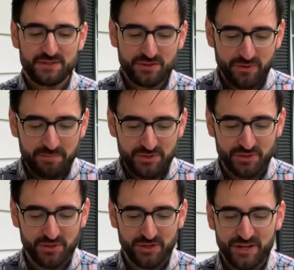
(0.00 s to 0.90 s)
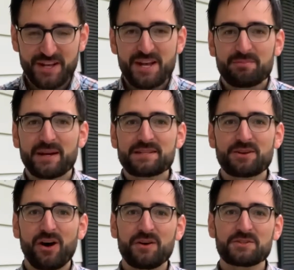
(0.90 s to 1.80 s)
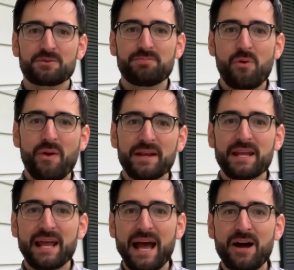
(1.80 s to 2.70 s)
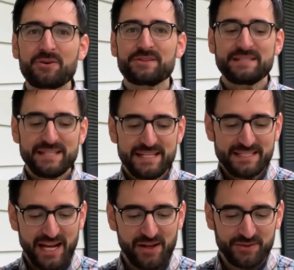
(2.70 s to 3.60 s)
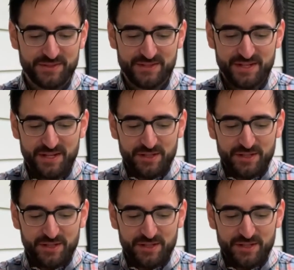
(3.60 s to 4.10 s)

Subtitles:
scripture, but he's also pointing out details.